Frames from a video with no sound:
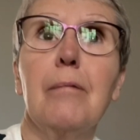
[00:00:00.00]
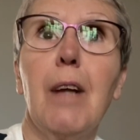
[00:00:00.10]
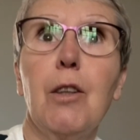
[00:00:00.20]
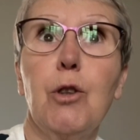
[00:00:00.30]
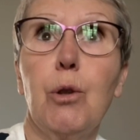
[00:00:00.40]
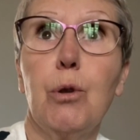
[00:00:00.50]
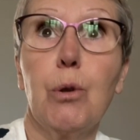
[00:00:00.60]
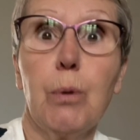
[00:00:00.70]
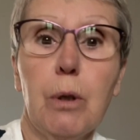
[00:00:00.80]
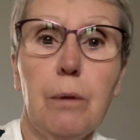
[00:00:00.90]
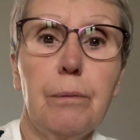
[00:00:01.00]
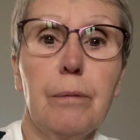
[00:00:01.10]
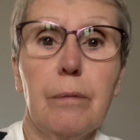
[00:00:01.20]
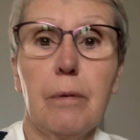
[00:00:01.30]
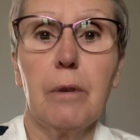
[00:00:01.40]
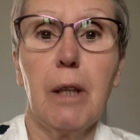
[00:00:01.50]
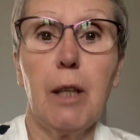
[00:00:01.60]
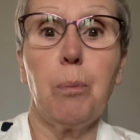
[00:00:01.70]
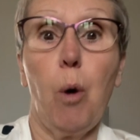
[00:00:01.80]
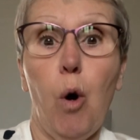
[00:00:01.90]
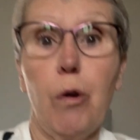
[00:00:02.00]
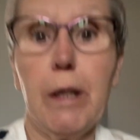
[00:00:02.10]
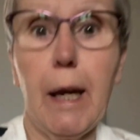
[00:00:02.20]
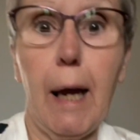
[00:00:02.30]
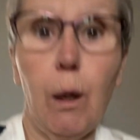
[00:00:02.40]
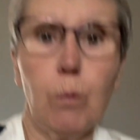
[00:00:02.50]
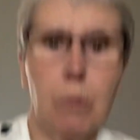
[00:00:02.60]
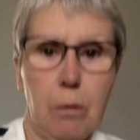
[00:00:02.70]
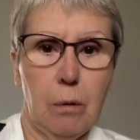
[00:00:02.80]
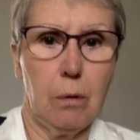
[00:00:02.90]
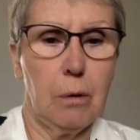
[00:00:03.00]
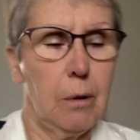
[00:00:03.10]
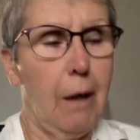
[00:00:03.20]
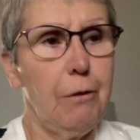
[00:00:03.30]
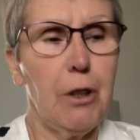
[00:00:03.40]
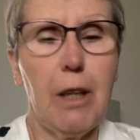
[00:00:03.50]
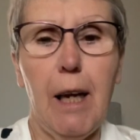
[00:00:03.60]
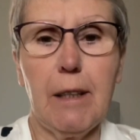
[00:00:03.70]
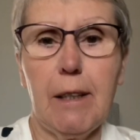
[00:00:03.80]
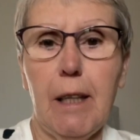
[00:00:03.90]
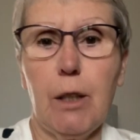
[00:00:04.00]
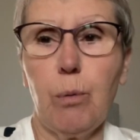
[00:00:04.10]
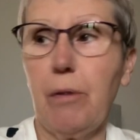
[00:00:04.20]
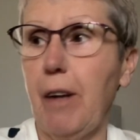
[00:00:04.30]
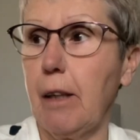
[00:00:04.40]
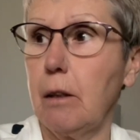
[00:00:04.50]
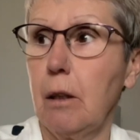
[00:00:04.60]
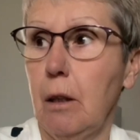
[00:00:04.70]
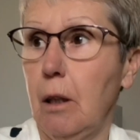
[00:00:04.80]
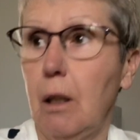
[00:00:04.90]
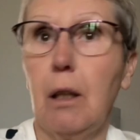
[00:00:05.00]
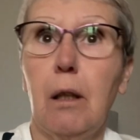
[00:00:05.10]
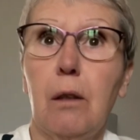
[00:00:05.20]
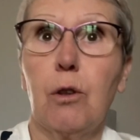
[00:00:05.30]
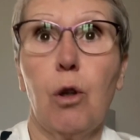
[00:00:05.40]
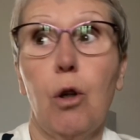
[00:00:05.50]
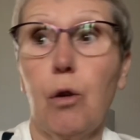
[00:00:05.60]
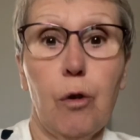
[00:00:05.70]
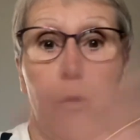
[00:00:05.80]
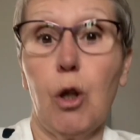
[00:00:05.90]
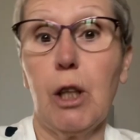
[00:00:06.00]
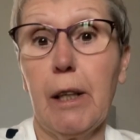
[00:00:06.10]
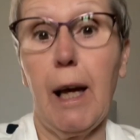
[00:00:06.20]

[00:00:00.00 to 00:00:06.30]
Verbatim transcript: as usual. It's pouring down after nice days we've had. So they're all in the